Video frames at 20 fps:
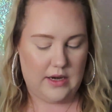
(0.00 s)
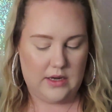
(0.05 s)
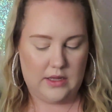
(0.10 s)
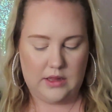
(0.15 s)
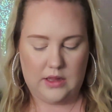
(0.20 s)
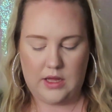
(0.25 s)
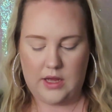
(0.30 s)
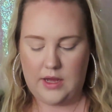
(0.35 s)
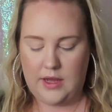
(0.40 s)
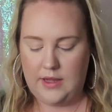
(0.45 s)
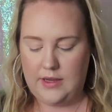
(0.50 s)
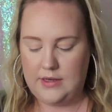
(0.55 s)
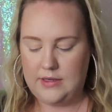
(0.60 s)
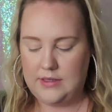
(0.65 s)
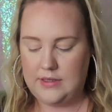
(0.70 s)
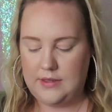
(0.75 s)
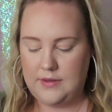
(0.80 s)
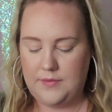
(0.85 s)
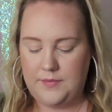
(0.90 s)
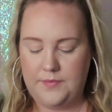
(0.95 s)
it a lot.
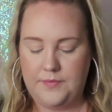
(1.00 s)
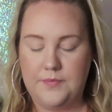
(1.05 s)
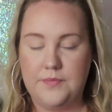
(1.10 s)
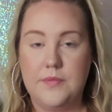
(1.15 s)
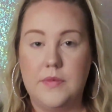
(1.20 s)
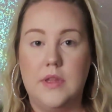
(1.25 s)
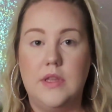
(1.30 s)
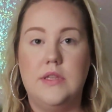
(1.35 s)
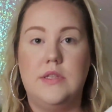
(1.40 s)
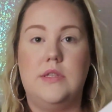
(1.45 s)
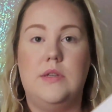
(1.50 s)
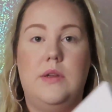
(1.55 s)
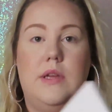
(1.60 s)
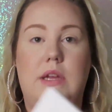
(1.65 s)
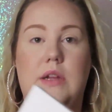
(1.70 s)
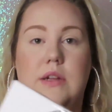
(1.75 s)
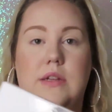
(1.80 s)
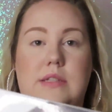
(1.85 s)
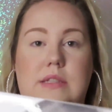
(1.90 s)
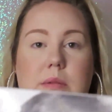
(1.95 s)
So
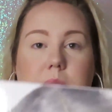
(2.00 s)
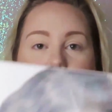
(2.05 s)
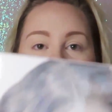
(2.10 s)
here's the